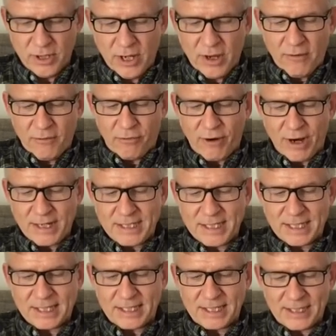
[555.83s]

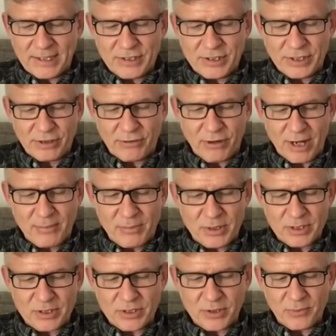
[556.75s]
Frantically, she grabbed
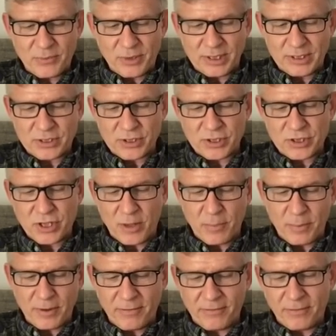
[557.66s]
at something to
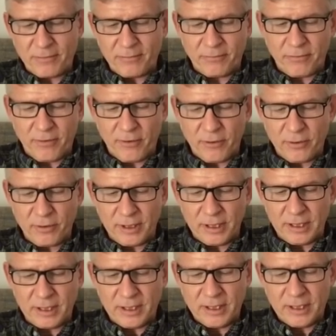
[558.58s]
stop her from
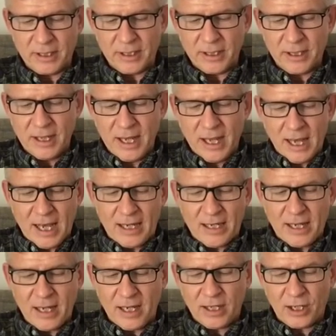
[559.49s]
falling, and
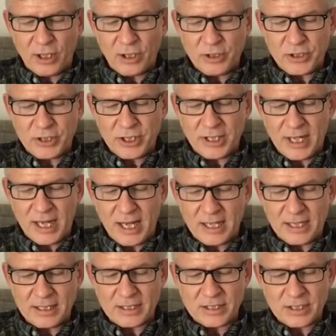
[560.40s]
her clutching
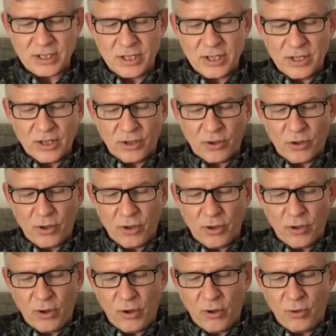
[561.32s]
hands
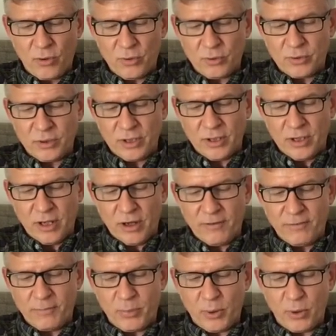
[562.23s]
caught hold
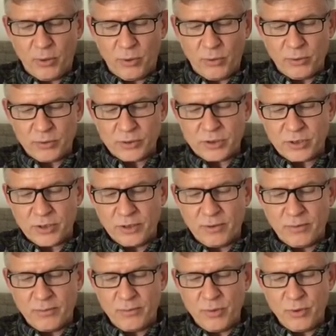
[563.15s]
of Paul's
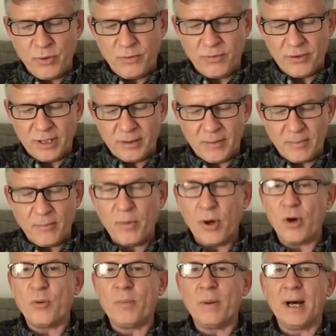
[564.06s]
moving
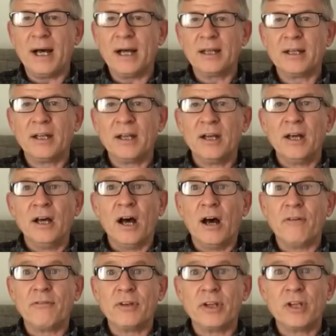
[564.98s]
mobile
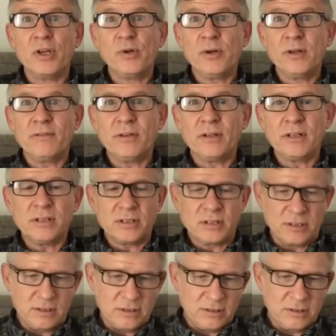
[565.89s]
of the universe.